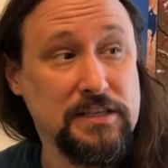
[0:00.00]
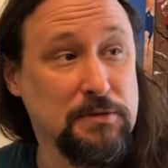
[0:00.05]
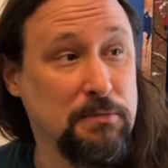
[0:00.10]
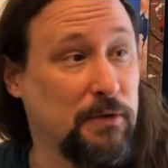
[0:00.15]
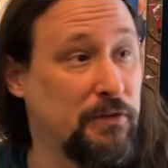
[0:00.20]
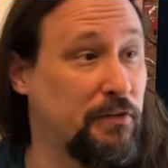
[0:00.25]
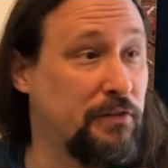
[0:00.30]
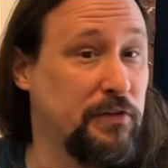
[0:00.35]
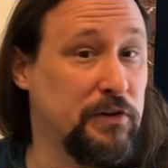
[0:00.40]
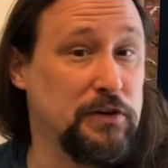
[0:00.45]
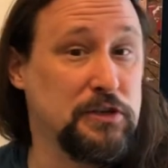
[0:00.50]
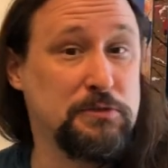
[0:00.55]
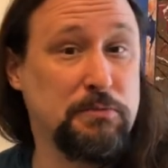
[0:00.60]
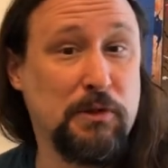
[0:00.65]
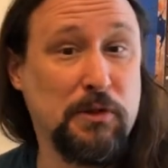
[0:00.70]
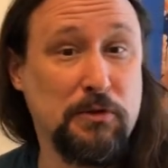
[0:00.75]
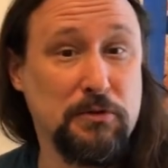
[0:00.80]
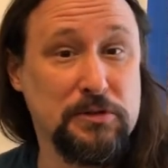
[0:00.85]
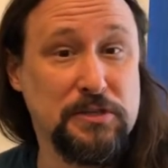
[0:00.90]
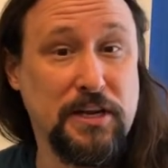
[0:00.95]
the movie Ferris
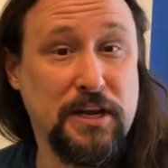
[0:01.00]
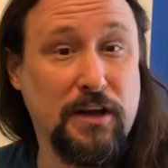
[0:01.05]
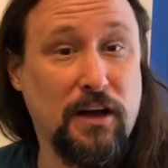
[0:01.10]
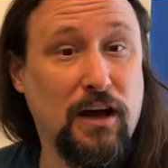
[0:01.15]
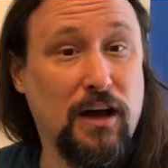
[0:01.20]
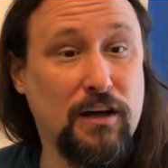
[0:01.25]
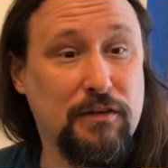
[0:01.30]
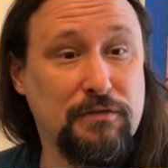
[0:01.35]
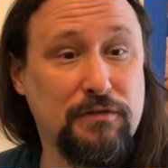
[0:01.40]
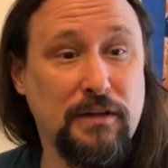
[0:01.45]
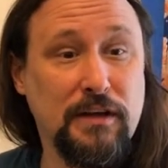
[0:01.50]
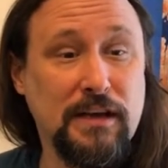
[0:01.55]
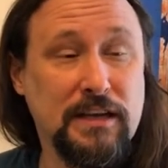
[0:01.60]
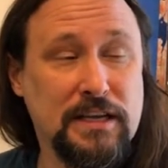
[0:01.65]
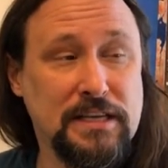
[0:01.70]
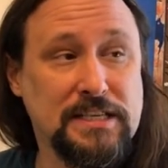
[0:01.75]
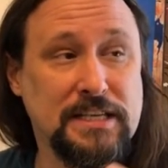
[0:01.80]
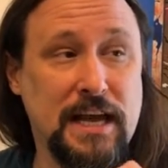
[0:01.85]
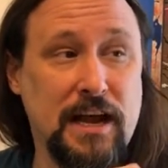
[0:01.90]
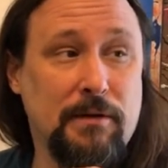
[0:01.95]
Bueller's Day Off,
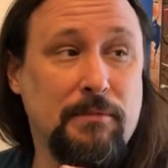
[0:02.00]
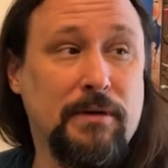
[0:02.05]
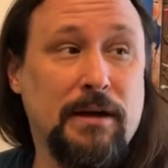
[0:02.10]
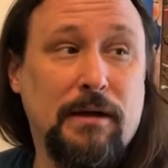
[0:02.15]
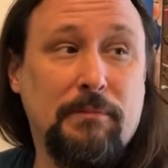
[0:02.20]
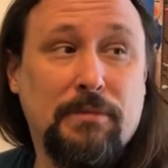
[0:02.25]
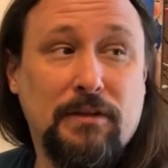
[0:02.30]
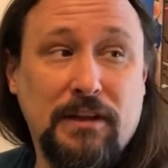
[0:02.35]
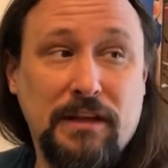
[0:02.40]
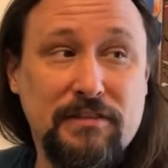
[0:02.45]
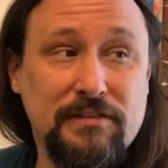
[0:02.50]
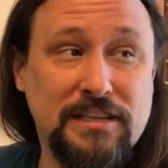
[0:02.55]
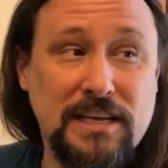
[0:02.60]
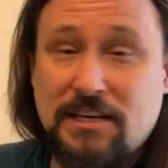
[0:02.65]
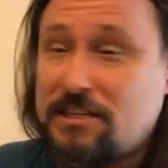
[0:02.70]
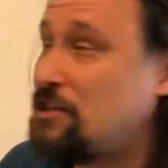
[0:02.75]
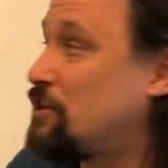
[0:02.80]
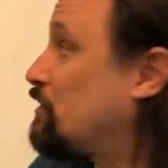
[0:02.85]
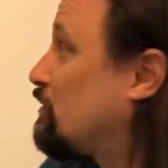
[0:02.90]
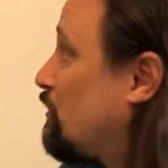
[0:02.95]
because Cameron, I believe, is
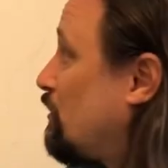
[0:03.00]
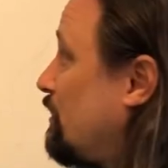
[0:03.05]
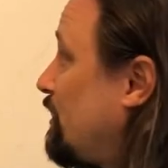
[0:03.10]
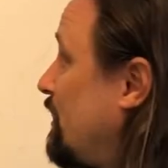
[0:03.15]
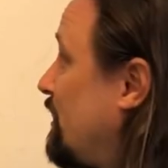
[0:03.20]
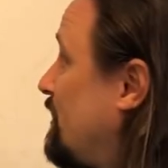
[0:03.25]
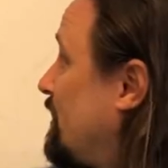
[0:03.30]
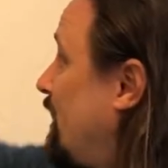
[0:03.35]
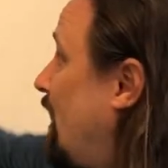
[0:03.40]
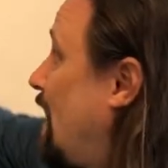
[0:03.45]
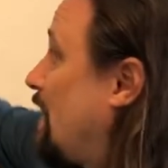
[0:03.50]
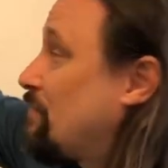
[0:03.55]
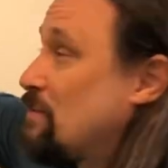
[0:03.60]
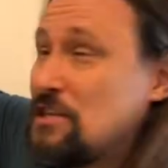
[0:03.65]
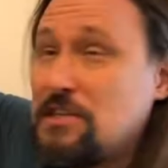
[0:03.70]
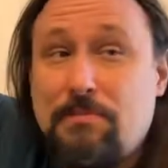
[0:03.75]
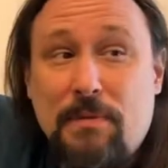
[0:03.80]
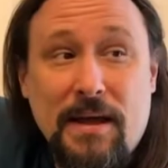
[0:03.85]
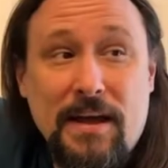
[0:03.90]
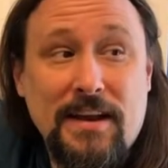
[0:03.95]
actually looking at this
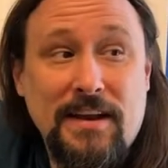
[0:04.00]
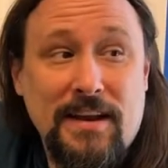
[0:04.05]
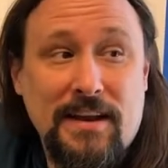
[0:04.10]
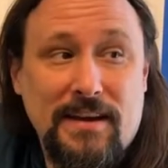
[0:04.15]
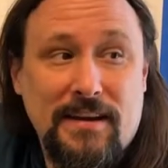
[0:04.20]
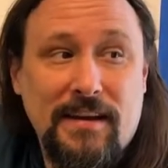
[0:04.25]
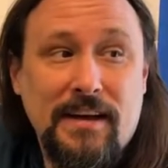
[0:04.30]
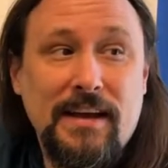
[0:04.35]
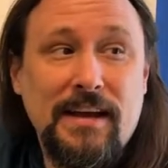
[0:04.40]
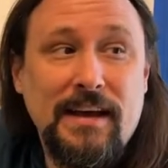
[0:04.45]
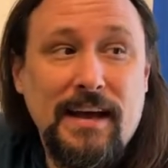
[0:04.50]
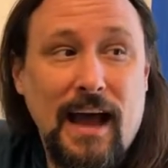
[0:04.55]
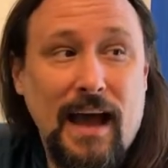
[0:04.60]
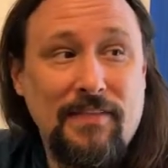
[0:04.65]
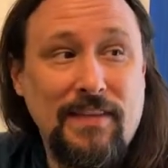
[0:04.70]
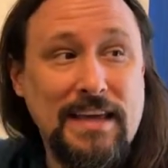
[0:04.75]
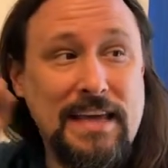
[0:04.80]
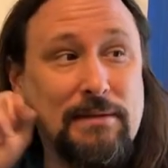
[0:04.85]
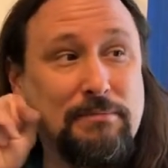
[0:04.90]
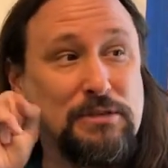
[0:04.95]
painting and they
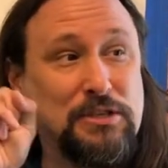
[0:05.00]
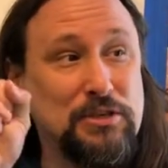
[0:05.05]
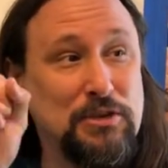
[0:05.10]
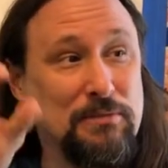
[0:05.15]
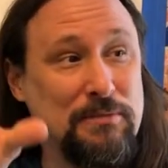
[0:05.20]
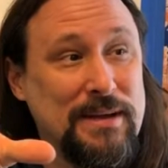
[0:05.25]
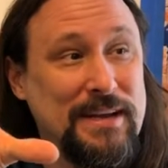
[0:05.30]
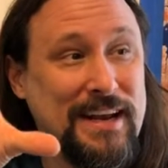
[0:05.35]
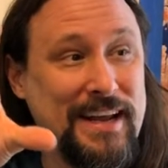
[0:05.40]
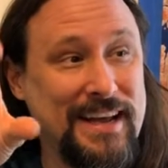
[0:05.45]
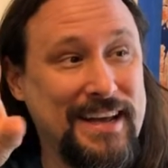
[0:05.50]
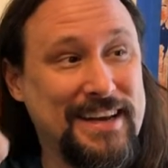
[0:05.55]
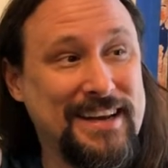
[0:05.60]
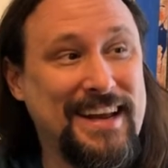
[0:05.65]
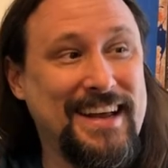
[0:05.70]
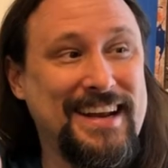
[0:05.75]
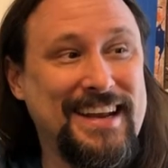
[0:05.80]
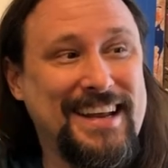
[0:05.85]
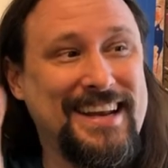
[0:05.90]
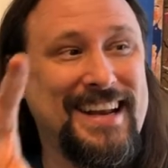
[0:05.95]
keep zooming in
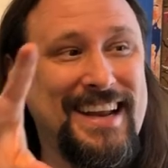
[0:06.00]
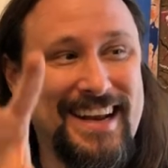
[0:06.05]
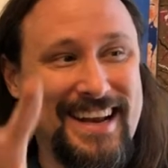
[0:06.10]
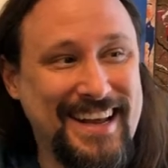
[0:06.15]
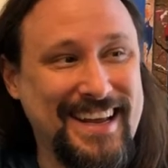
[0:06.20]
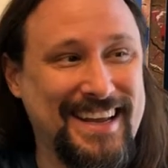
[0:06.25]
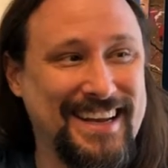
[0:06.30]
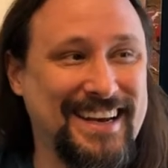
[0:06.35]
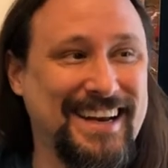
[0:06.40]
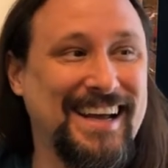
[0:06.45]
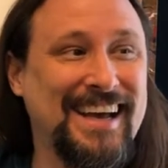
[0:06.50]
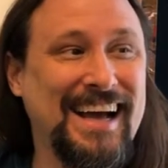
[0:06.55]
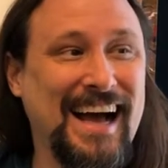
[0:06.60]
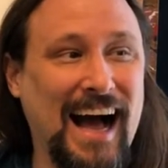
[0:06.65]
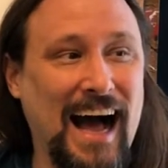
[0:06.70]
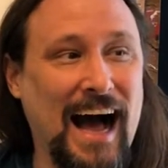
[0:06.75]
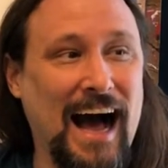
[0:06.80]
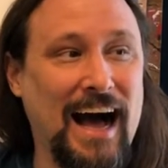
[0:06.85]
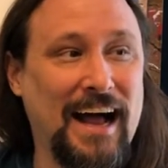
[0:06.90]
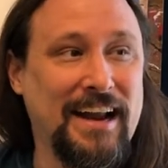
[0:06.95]
and in and in
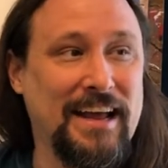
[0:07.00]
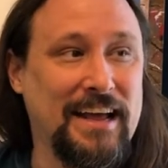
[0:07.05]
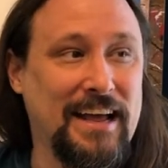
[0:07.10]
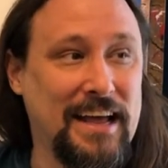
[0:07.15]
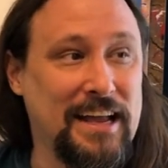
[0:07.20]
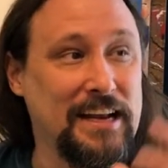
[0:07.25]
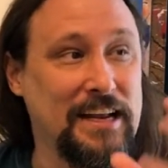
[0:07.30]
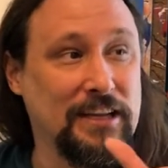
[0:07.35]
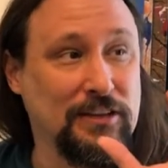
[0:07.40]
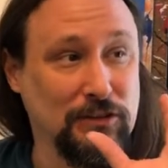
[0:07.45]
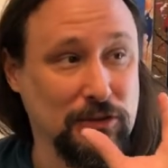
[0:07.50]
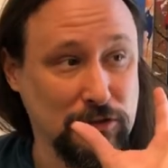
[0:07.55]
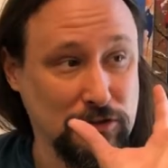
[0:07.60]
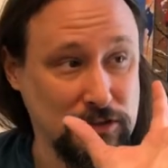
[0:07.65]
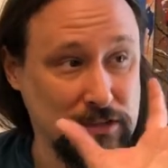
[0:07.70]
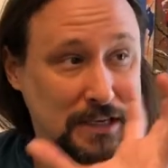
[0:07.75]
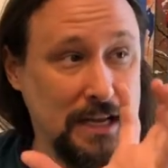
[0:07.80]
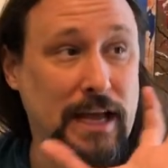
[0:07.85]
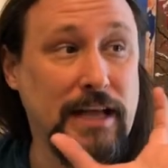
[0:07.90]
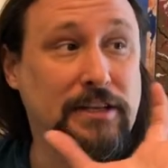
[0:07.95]
on it, and
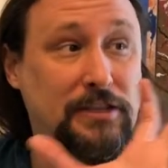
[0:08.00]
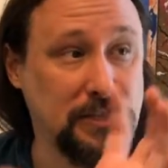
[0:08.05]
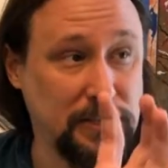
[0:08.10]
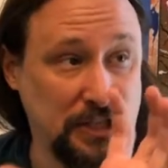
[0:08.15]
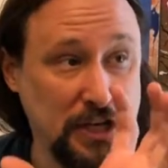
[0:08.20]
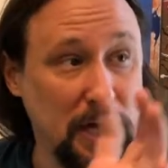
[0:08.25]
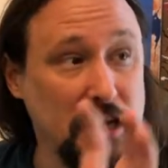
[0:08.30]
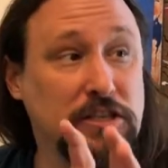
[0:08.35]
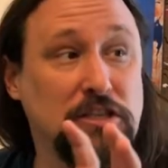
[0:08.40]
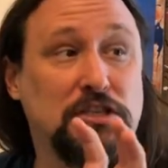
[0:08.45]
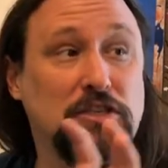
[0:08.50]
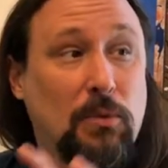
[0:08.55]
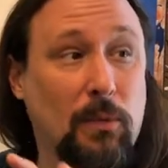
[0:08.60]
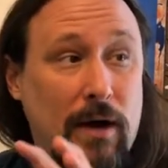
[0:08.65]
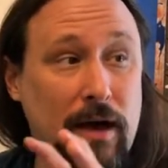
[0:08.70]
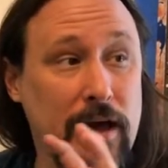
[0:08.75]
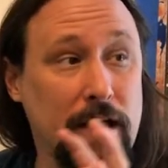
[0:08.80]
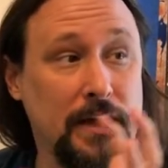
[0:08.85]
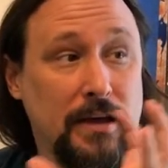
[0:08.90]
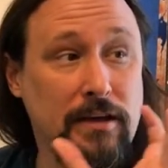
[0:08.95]
it changes the
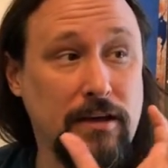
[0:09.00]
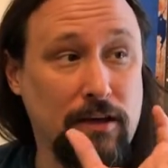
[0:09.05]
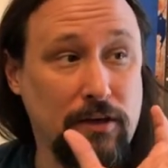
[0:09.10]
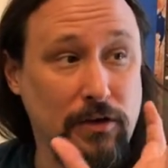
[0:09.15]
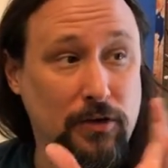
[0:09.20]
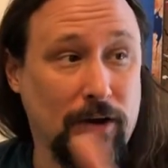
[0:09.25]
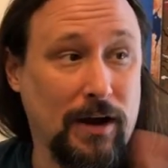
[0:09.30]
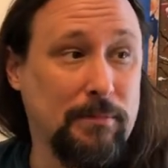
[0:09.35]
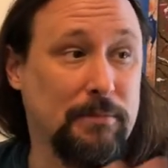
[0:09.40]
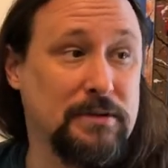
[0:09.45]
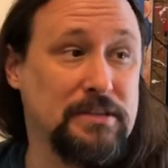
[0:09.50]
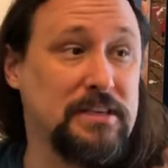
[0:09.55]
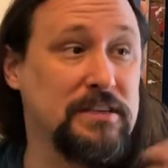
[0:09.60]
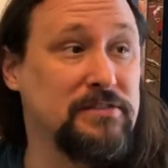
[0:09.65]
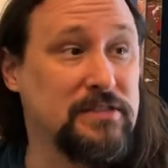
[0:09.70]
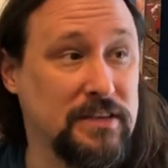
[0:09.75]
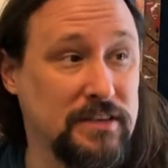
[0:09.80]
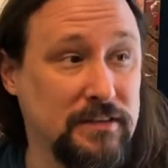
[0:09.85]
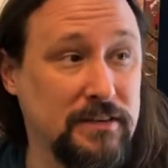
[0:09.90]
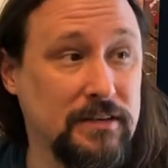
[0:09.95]
way your eye perceives it.